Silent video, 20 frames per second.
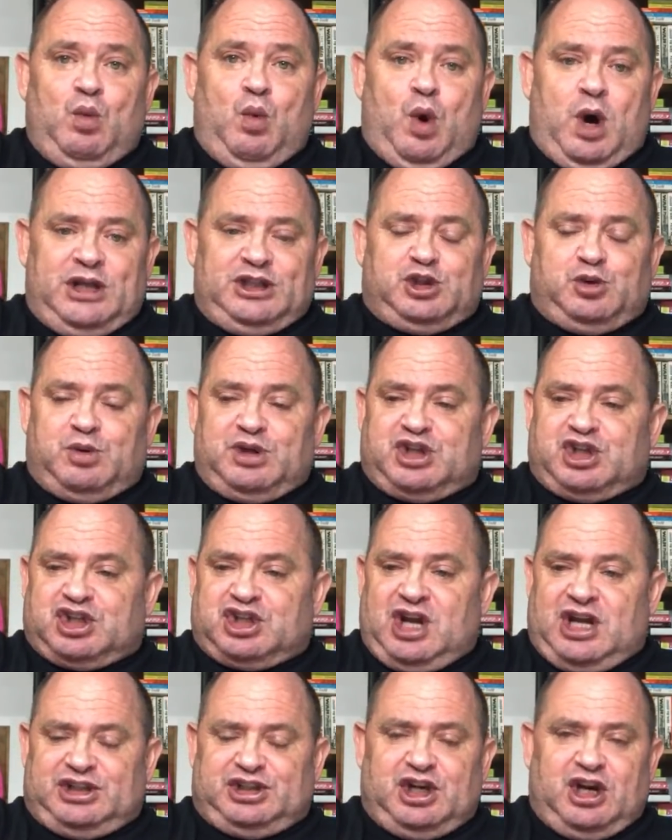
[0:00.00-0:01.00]
once was
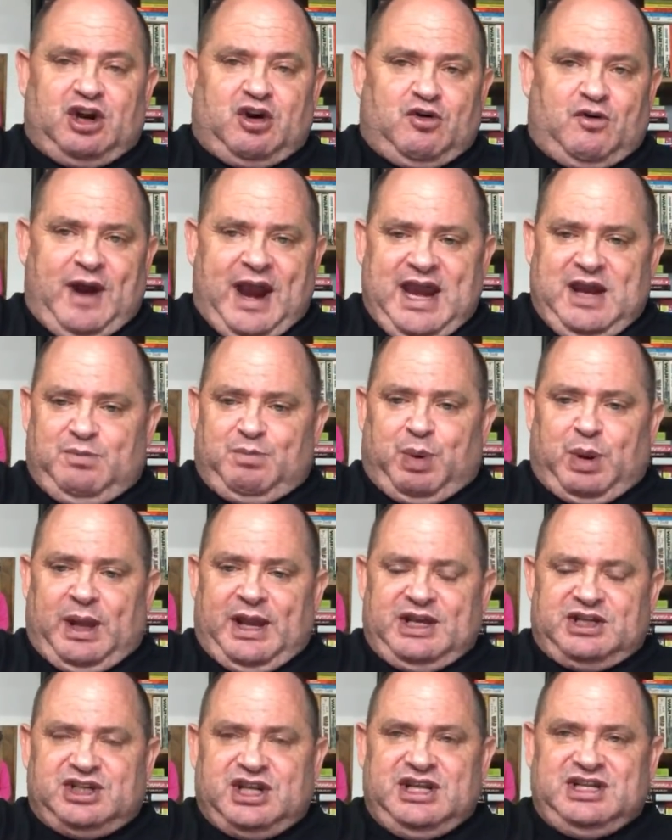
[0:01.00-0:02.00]
such a great place